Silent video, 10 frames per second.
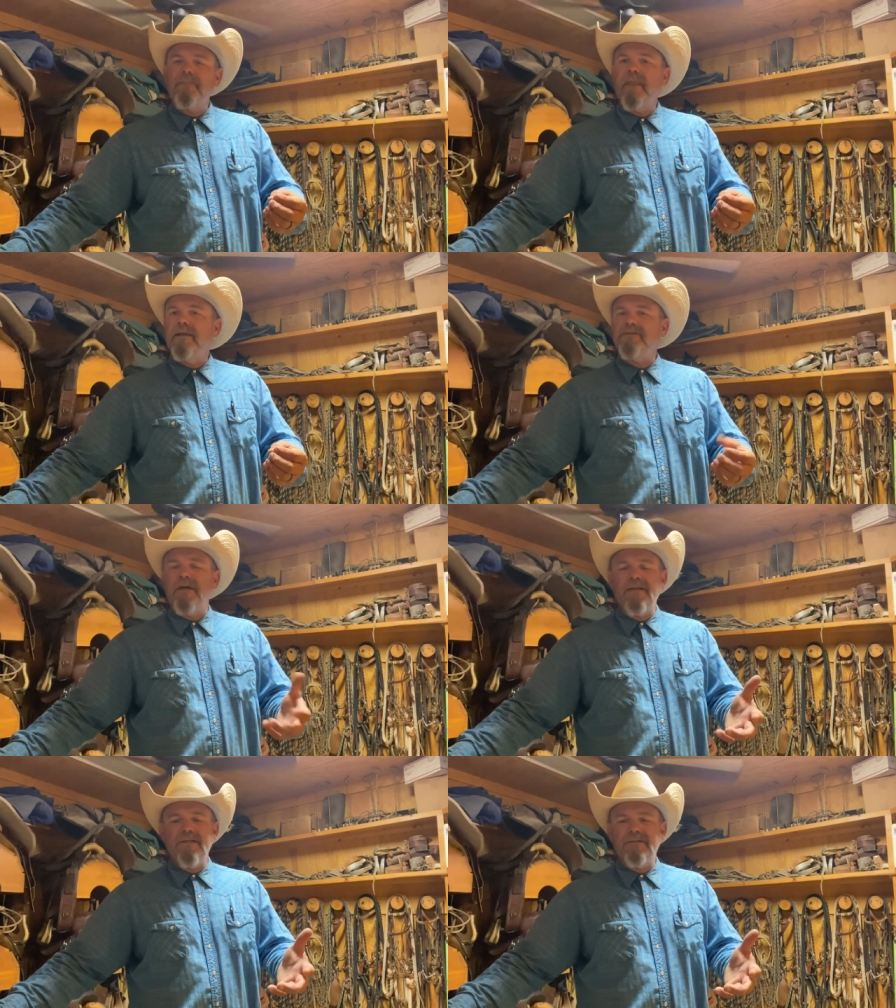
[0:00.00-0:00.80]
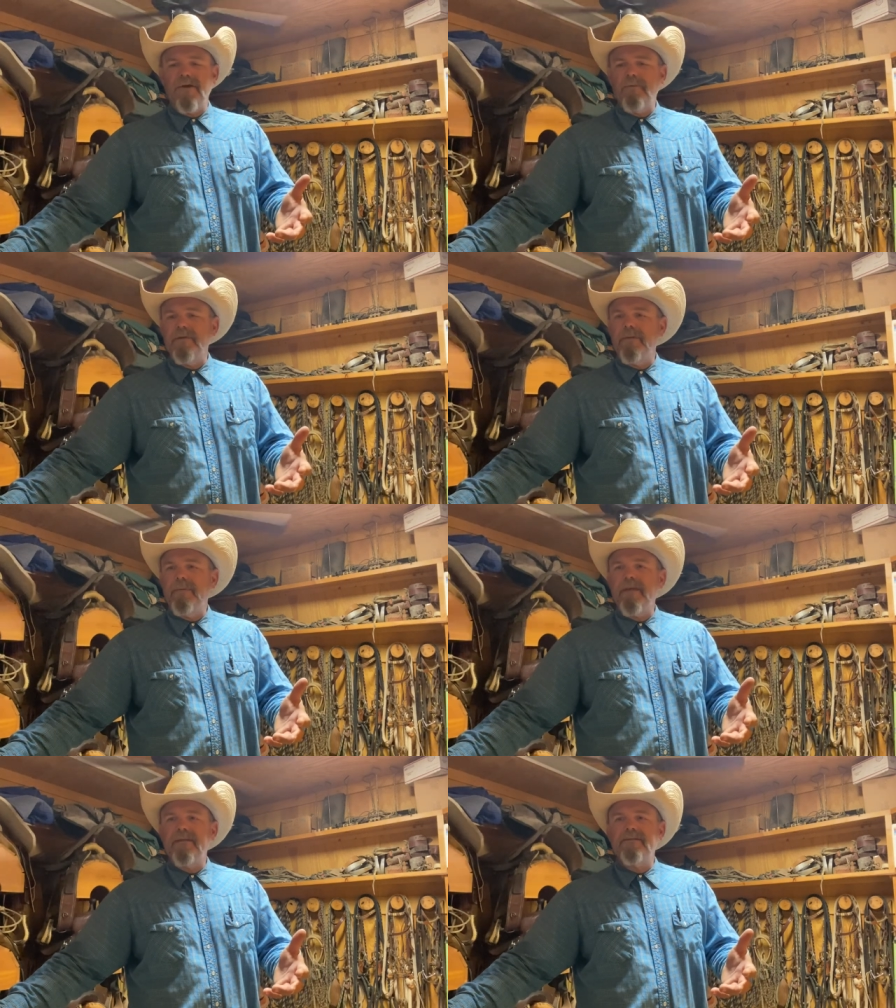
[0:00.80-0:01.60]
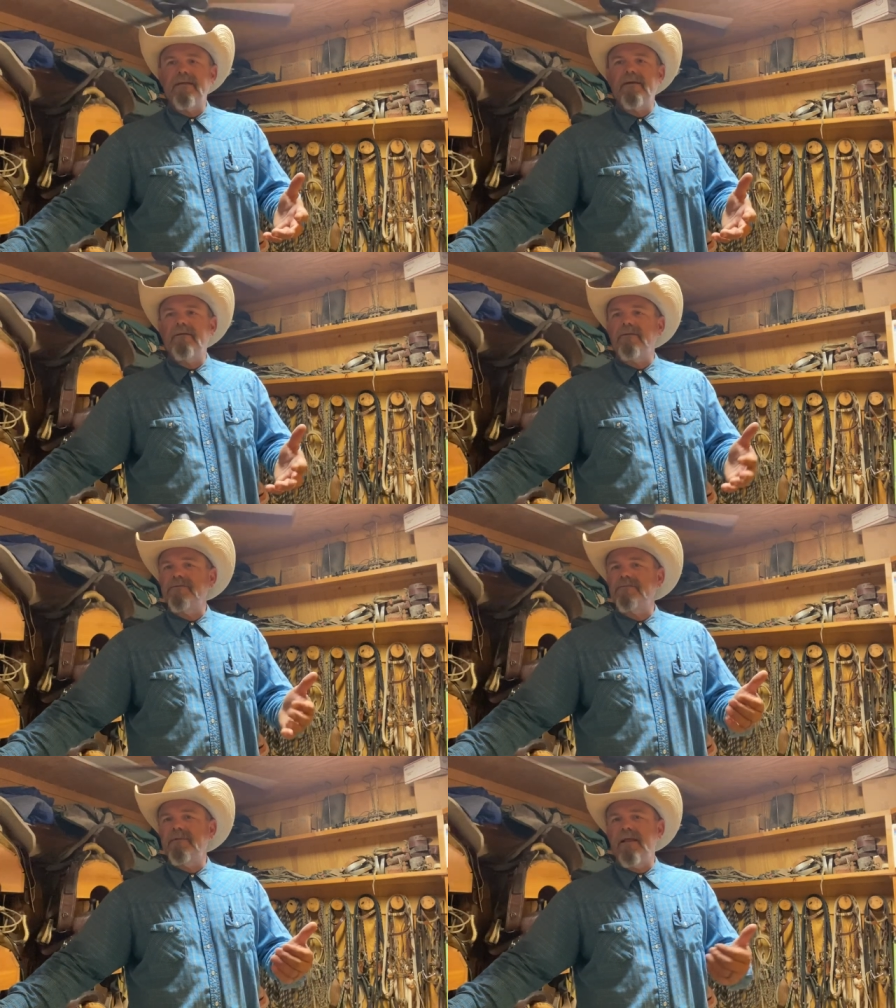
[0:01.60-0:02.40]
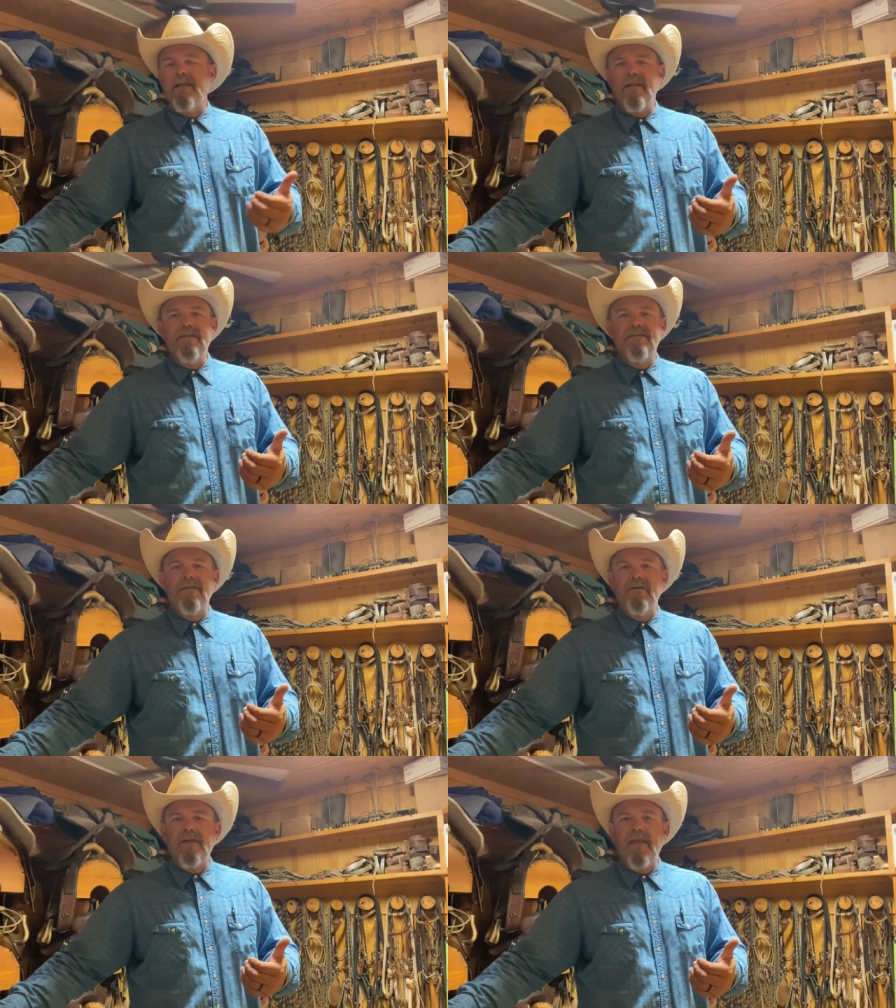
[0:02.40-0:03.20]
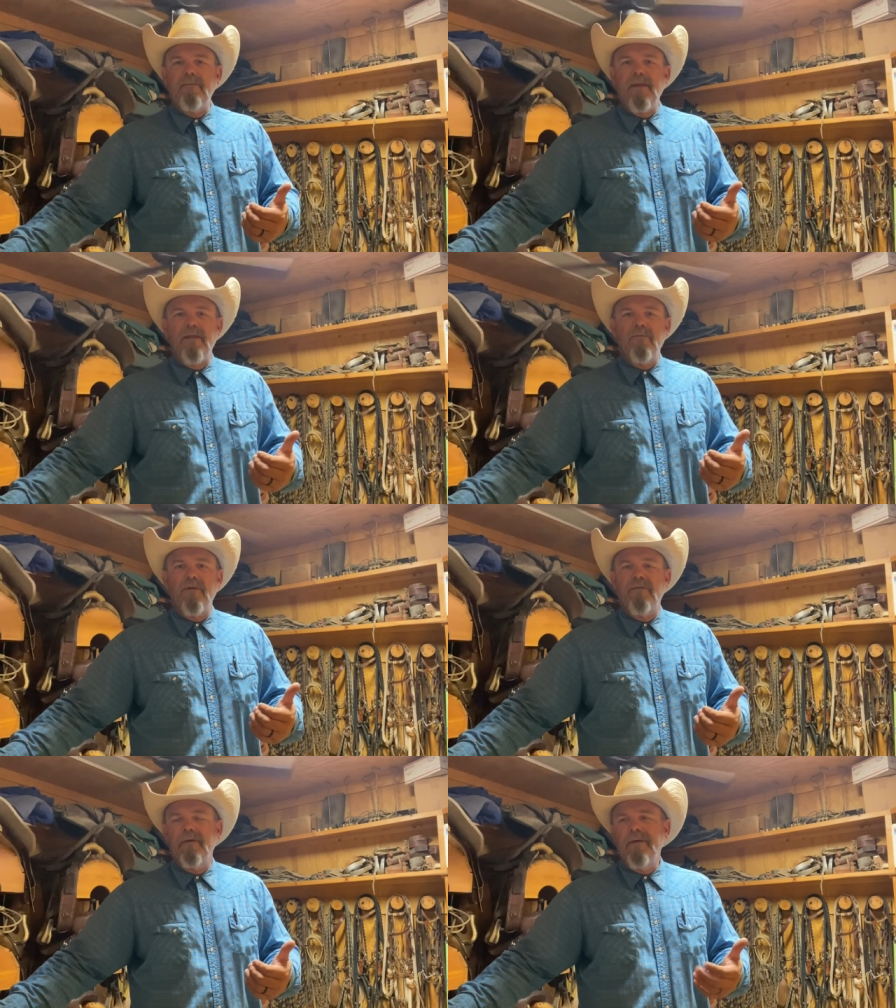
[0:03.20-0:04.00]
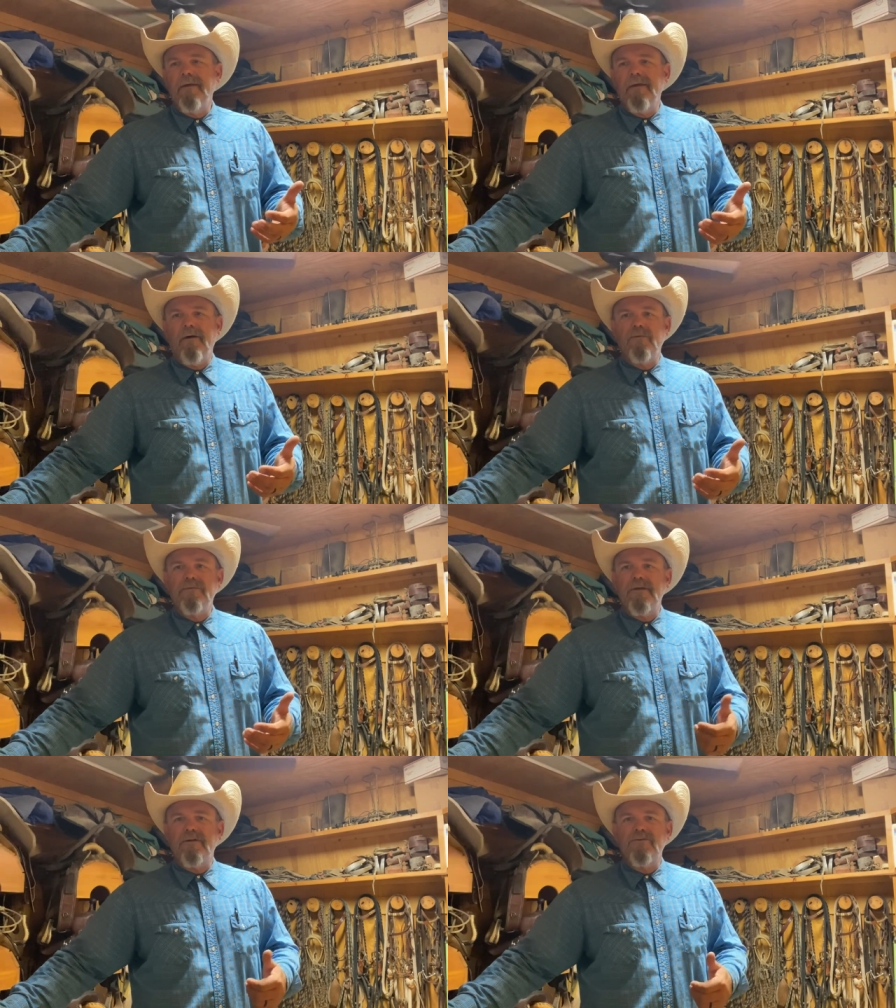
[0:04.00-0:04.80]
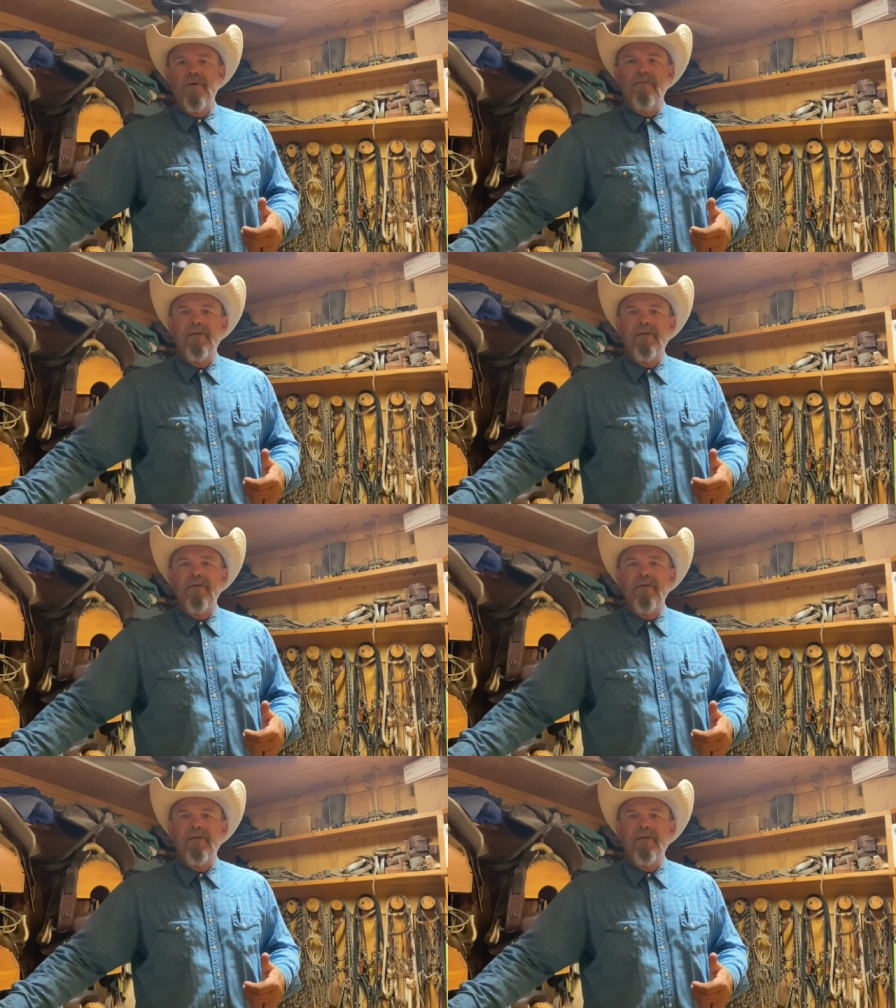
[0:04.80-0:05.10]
And so I just opened the pens there. Those That lead steer came in with, oh, 10 or 12